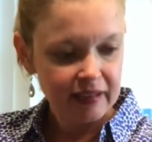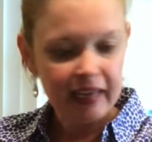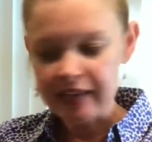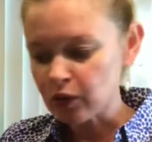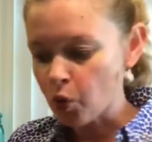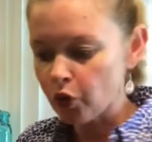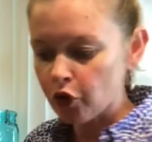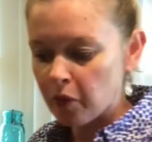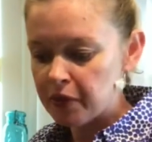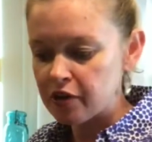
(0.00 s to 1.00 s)
heat the
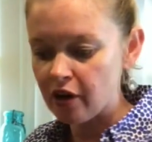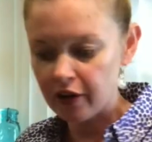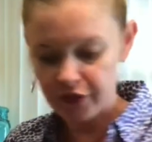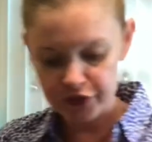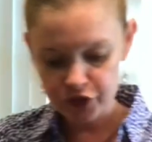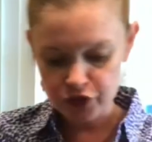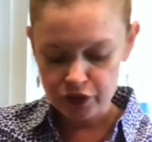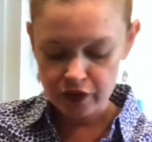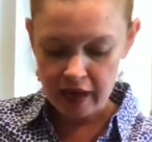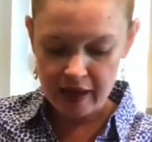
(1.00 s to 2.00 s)
water up enough
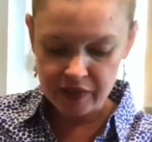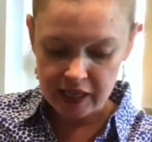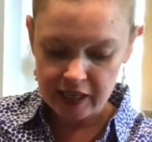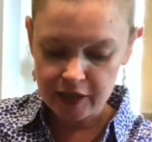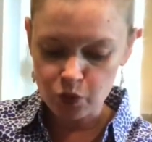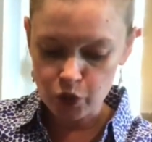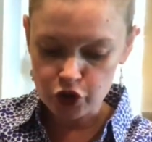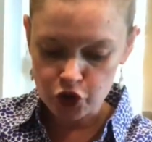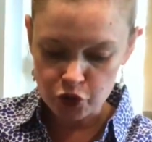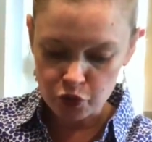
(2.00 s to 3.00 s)
at the end
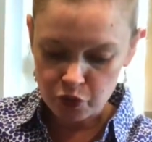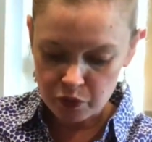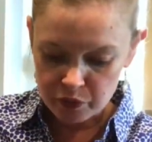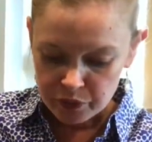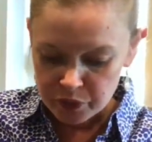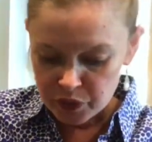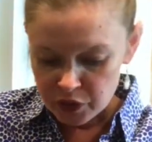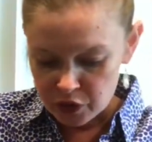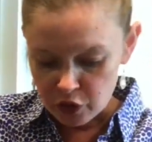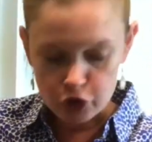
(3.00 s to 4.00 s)
when you
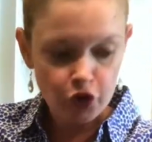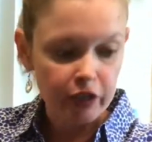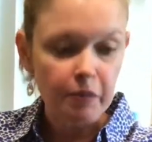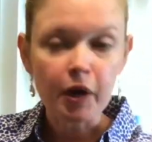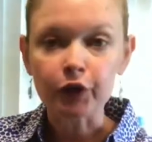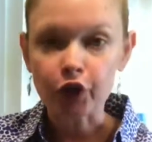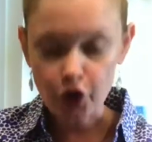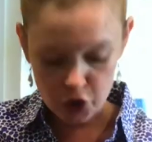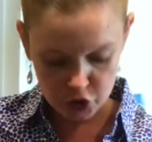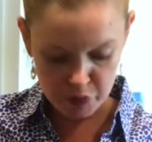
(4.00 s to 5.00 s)
are trying to melt the
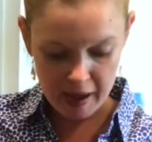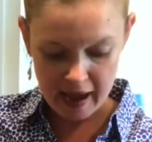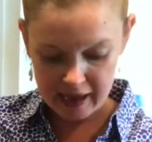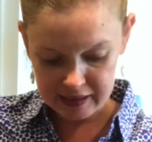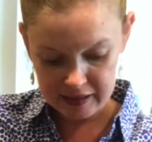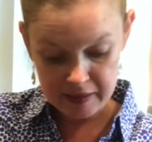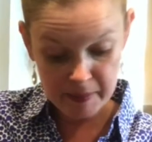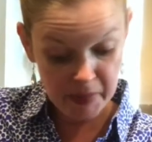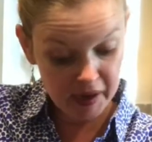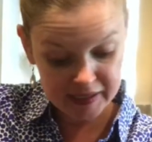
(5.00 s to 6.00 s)
curds back,
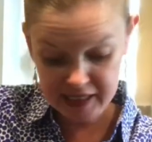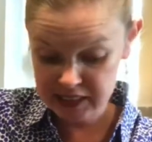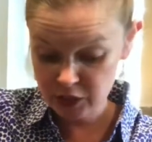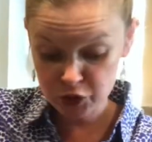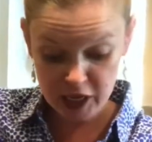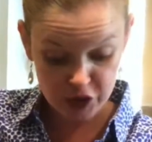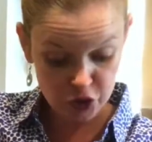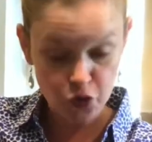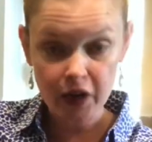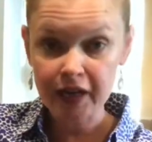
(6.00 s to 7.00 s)
but it still
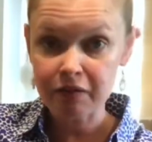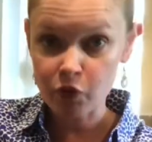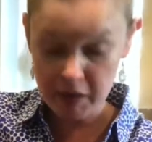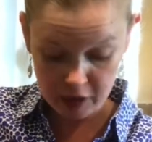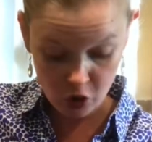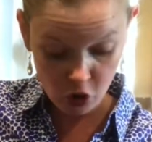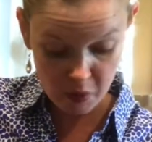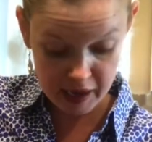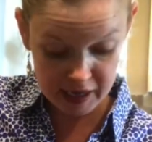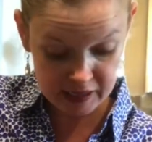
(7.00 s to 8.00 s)
tasted great. We made a
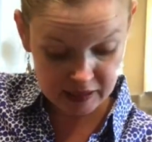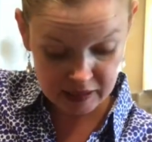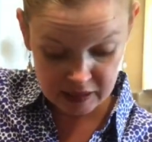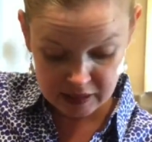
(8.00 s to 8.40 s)
homemade